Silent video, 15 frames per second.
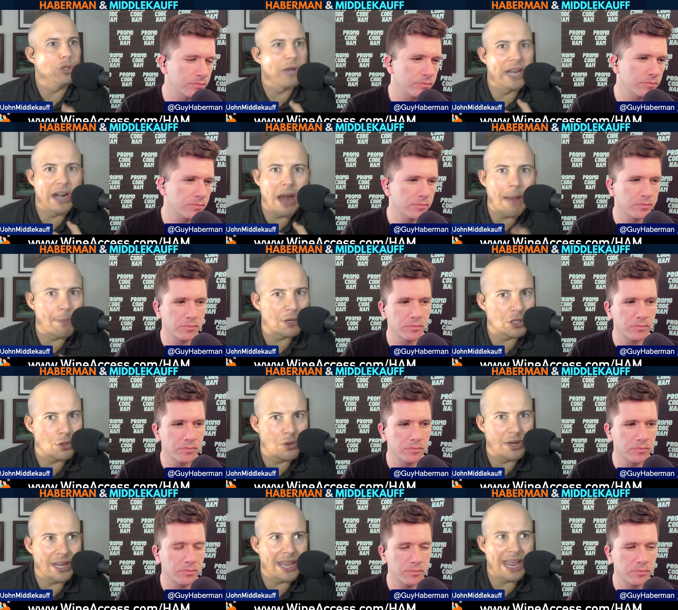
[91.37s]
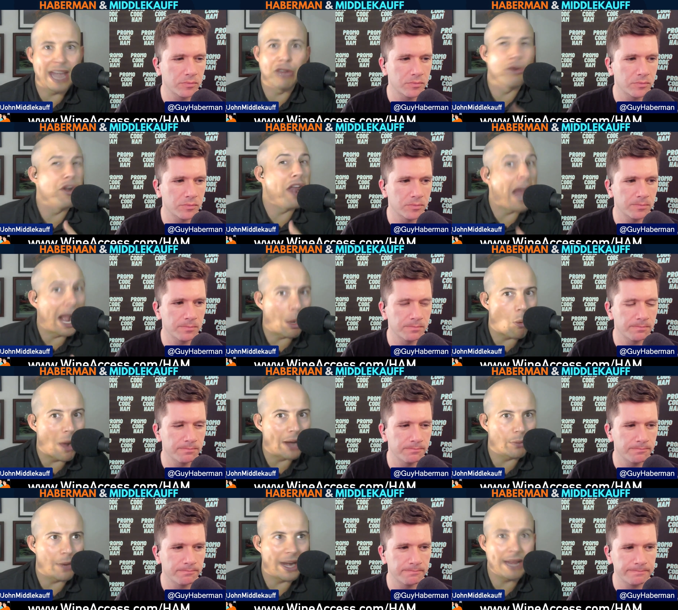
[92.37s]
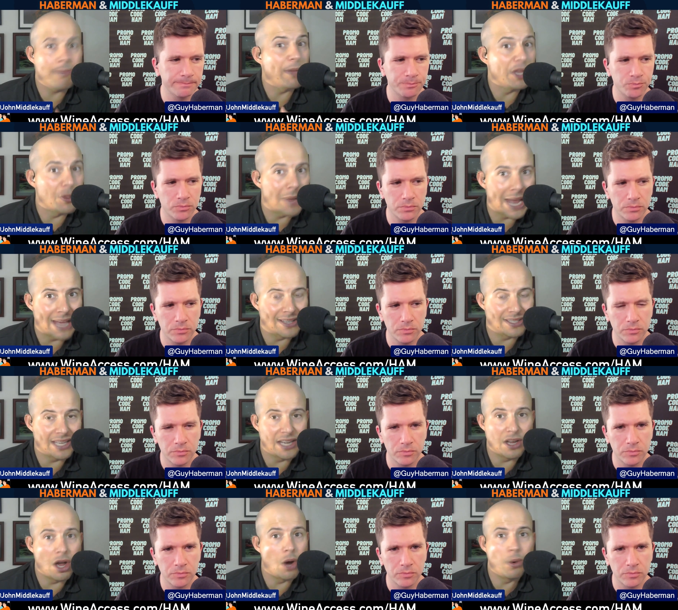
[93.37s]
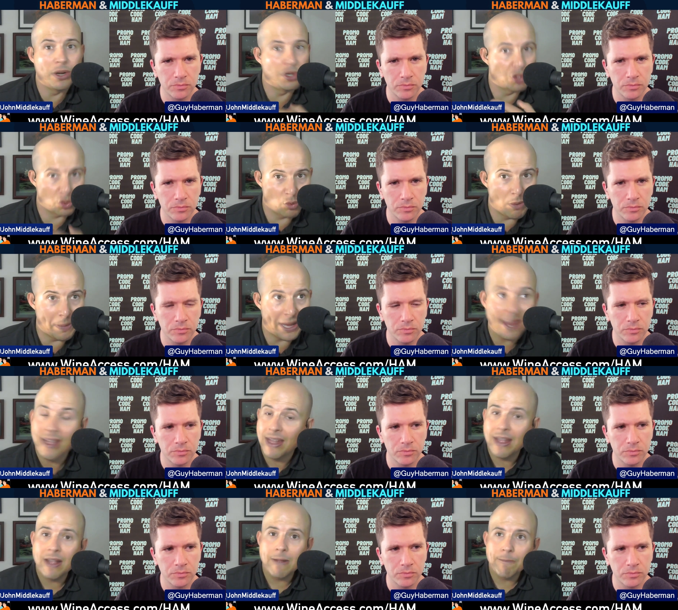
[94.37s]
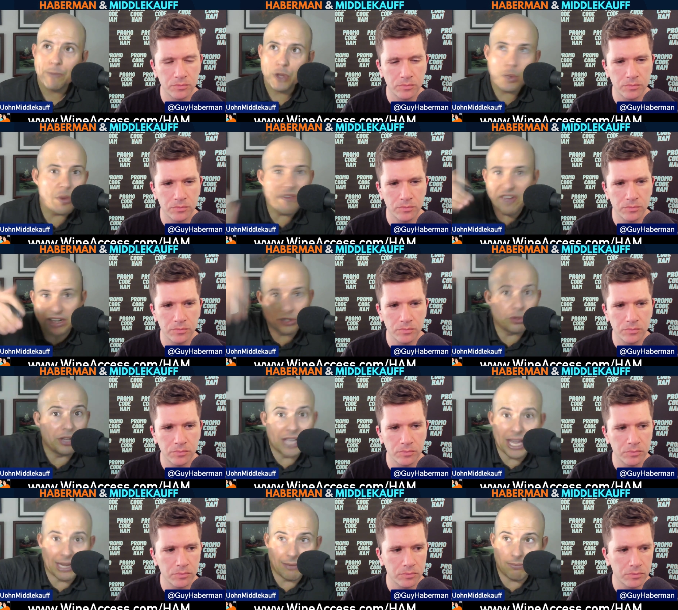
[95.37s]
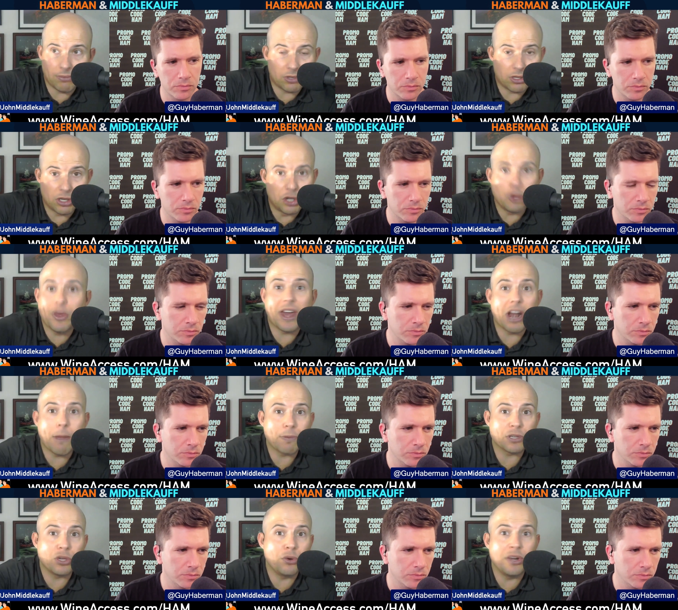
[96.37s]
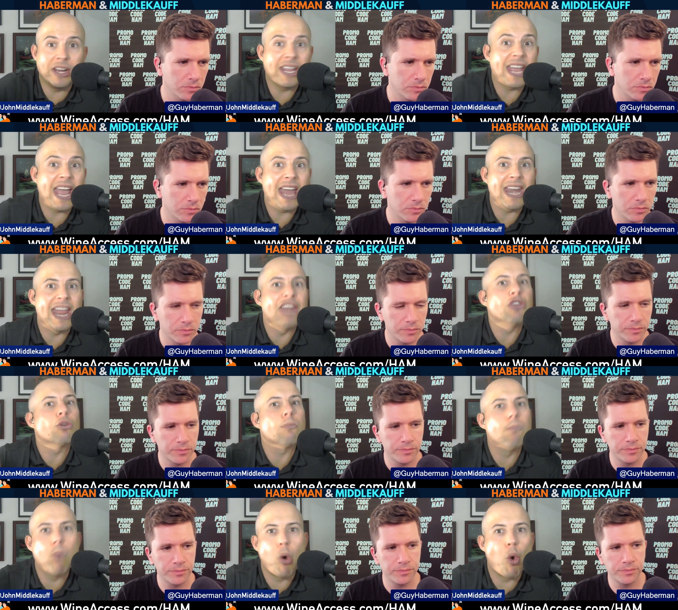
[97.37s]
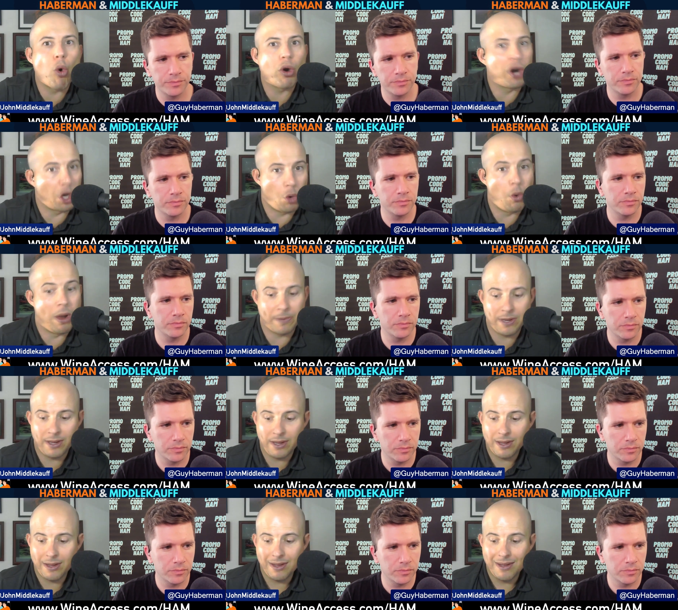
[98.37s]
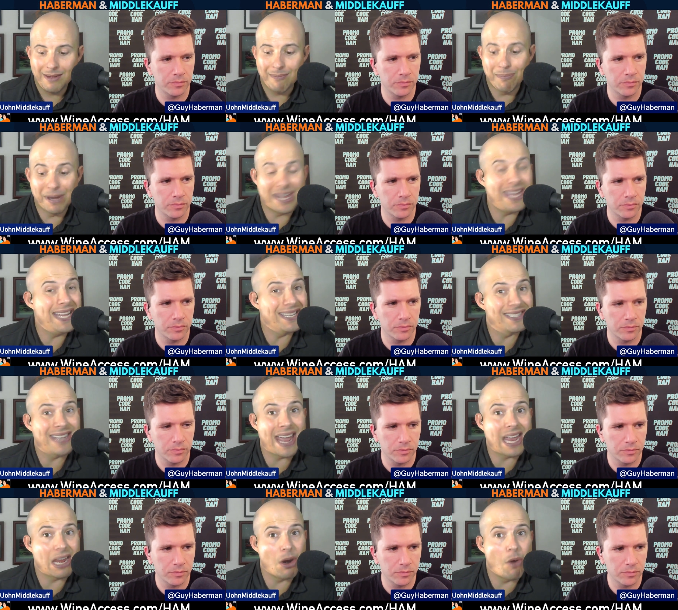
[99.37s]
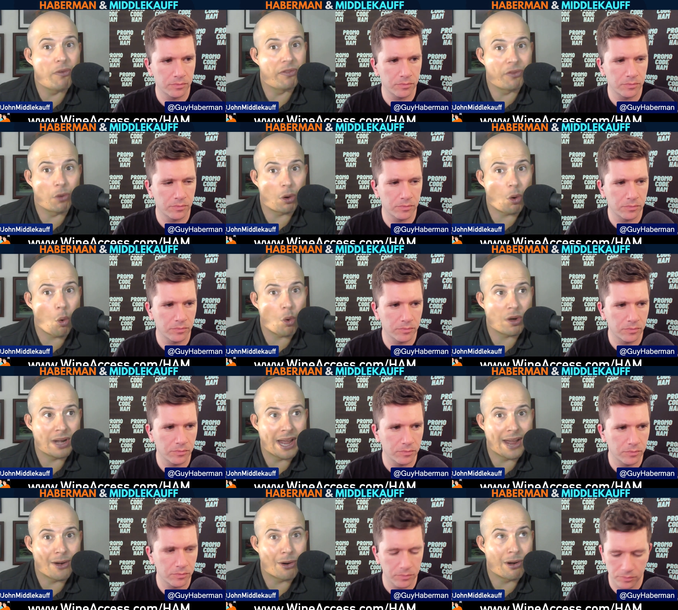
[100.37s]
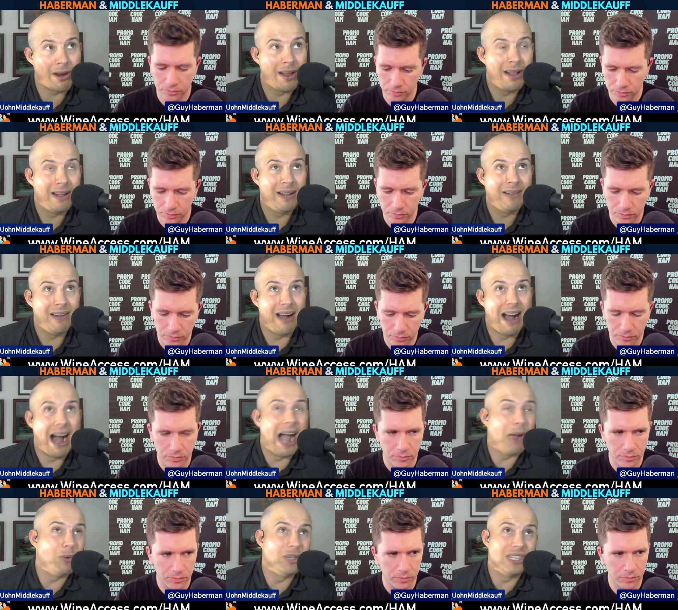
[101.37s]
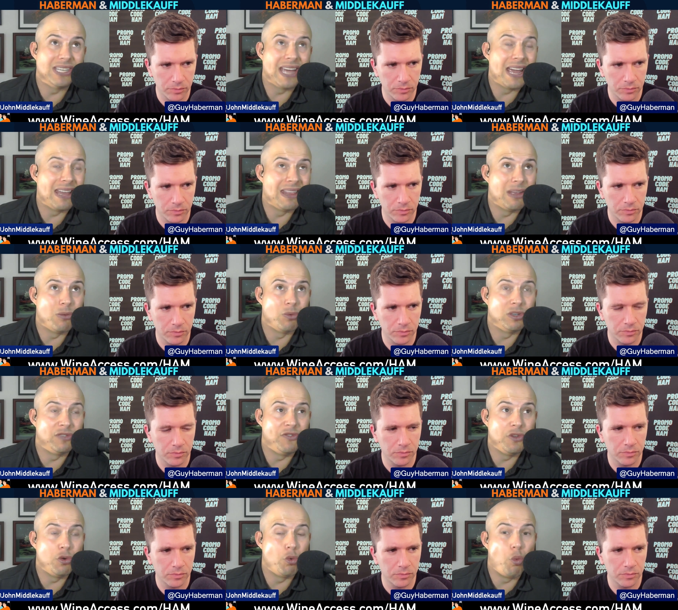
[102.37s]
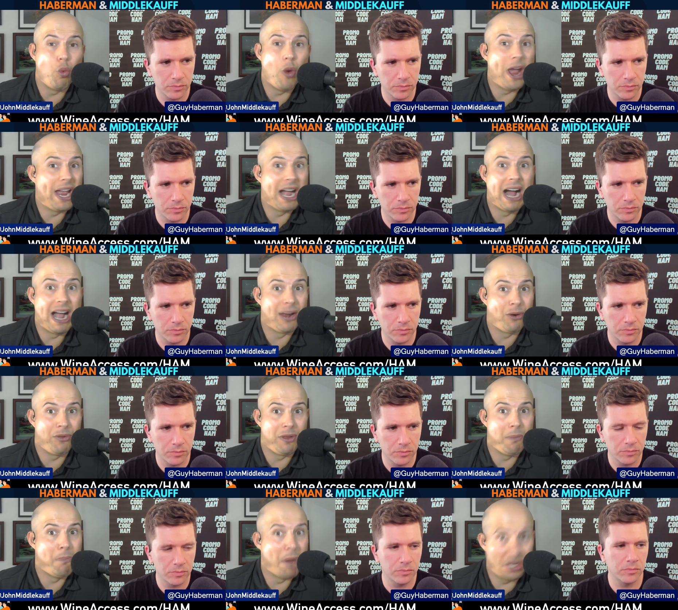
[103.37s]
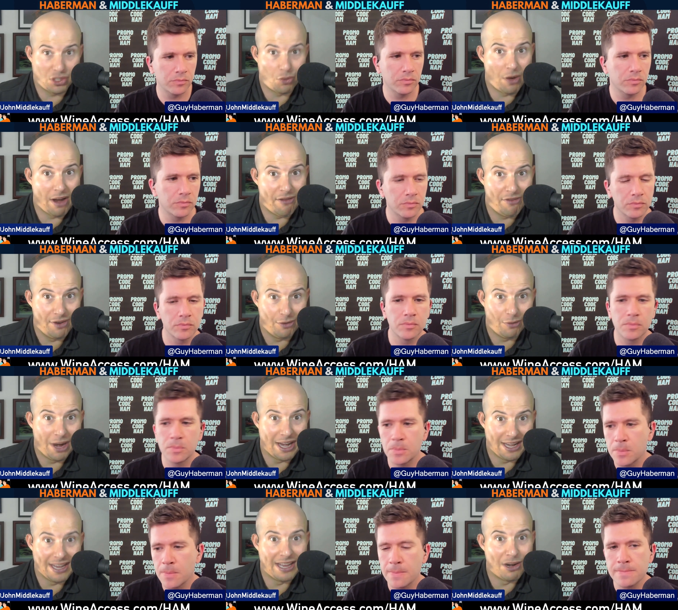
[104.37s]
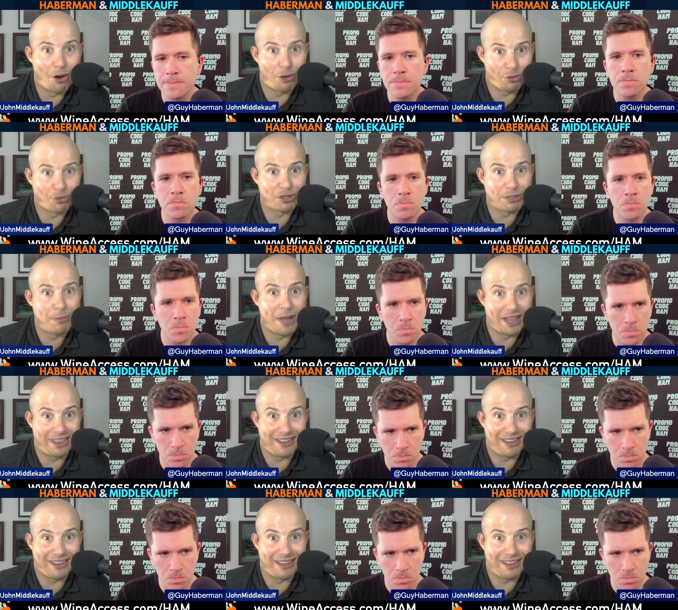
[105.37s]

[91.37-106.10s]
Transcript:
Speaker 1: you get an opportunity and you're not quite ready, but you can't say no, and you're swimming. You eventually get to do that opportunity again, and you're more equipped. But he has taken over for a coordinator I would say that was viewed way higher than Musgrave, right? In Arthur Smith,